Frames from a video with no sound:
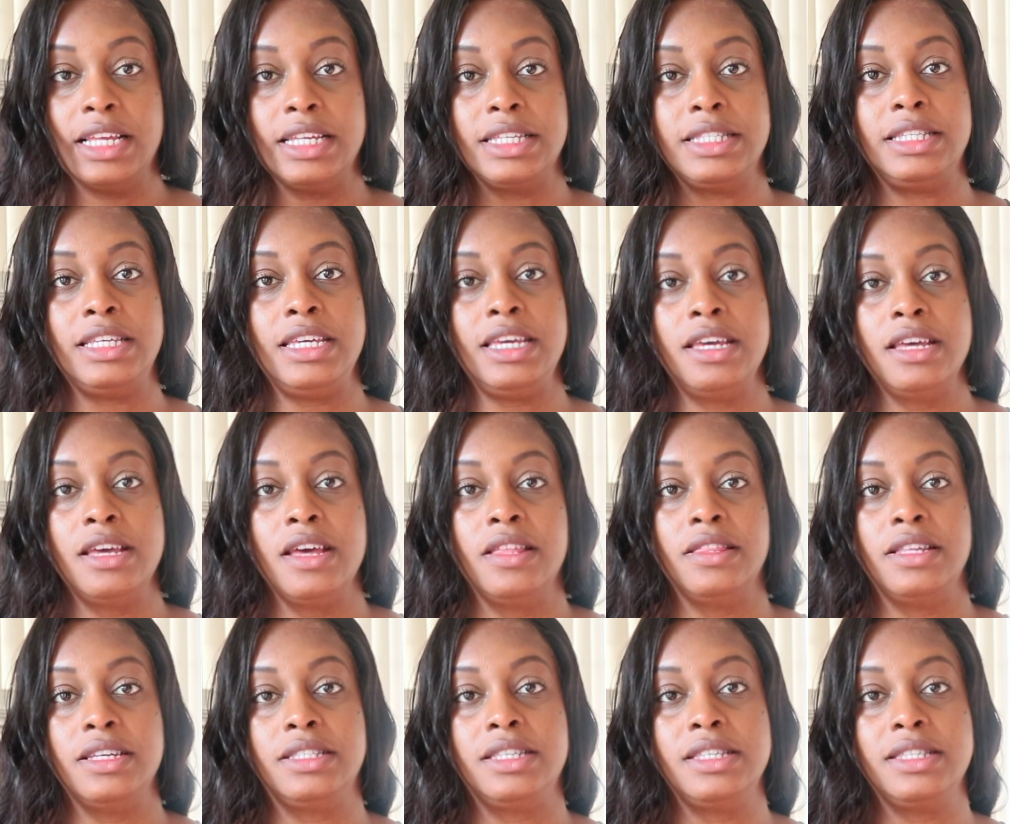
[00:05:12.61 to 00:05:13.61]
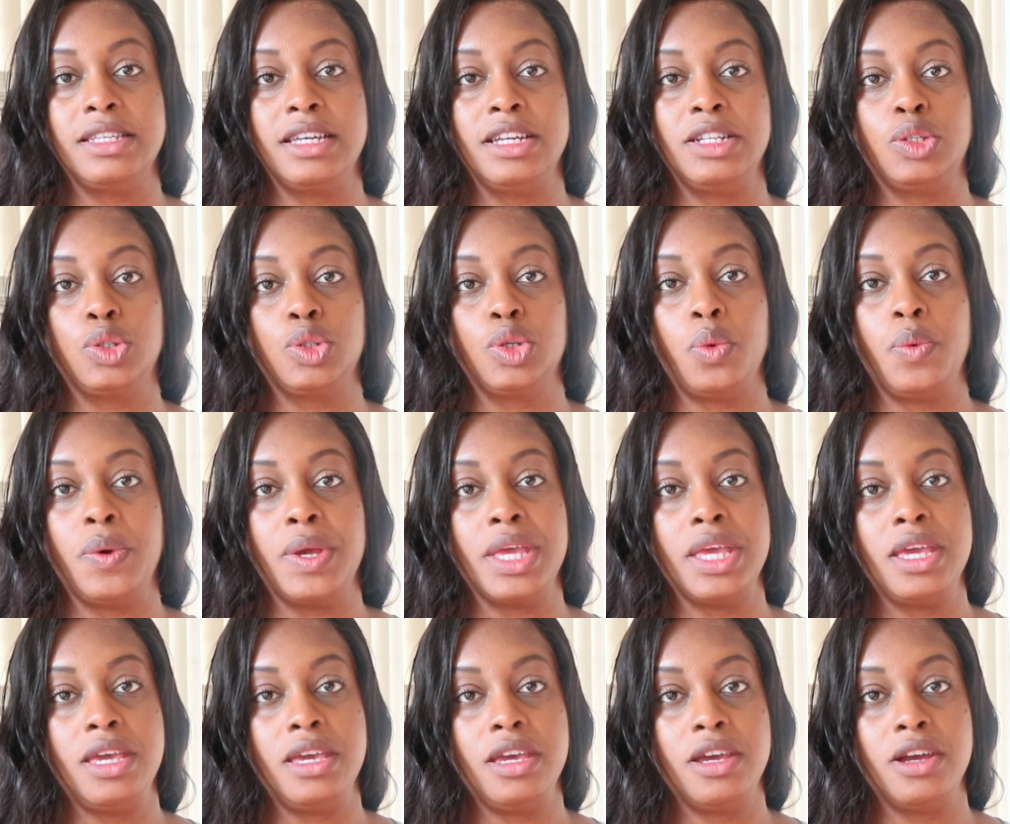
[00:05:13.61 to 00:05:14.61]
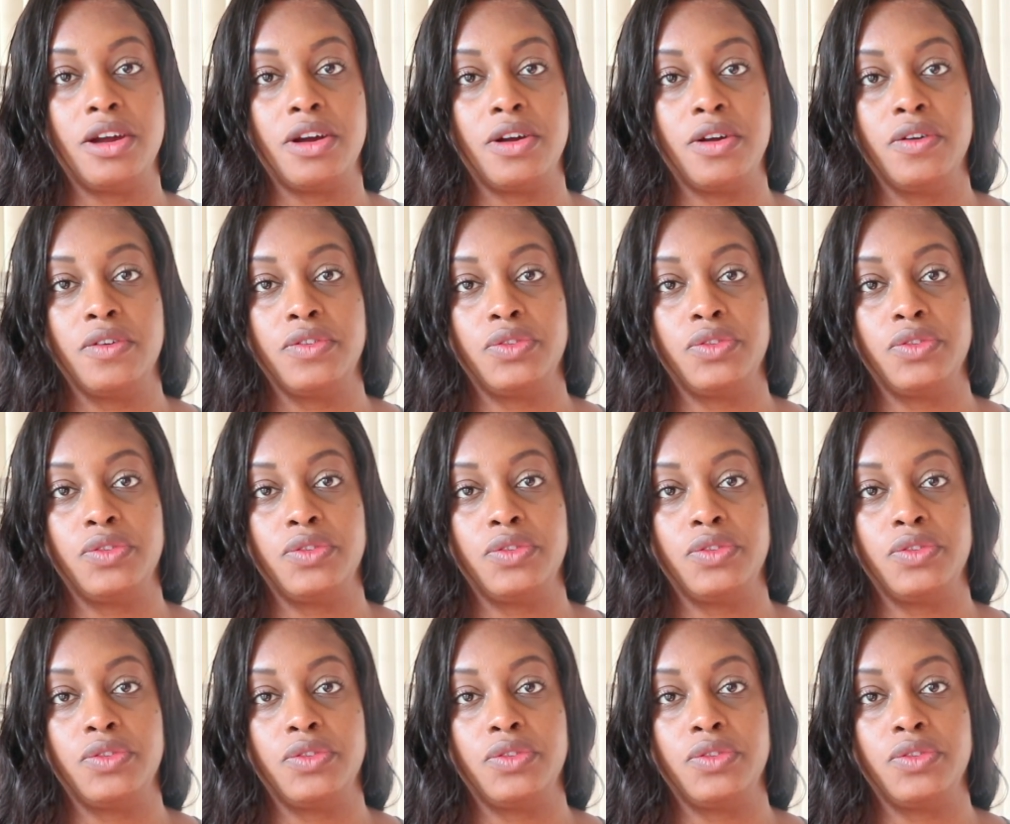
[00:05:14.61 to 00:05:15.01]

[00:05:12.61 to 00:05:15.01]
see, this is it showing here,